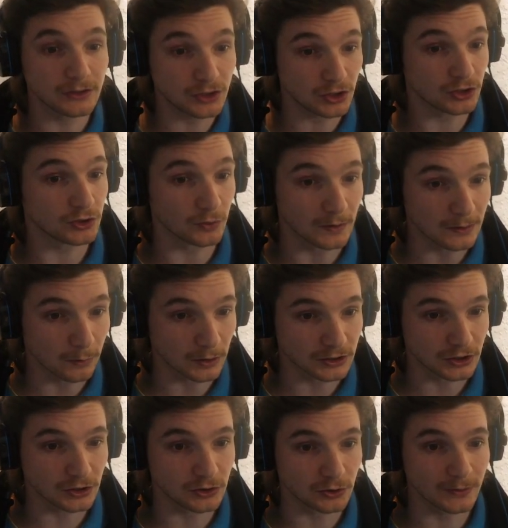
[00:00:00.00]
just doing
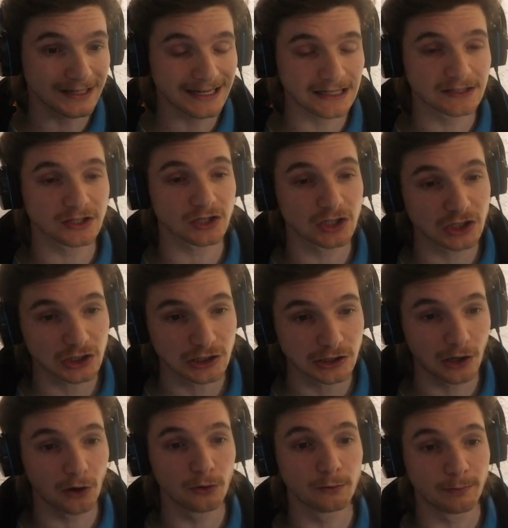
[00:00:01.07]
what you're doing. It's a
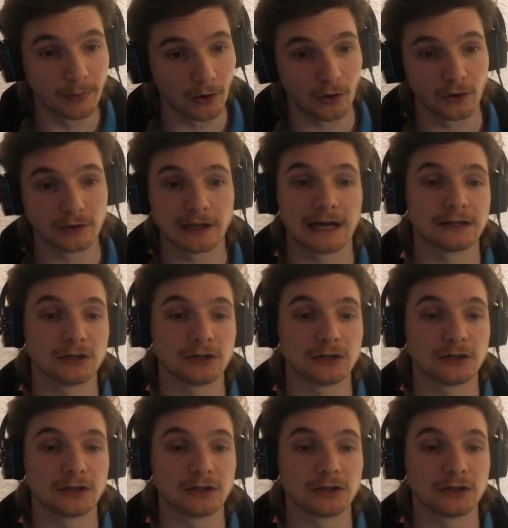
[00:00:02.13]
slow burn. Like,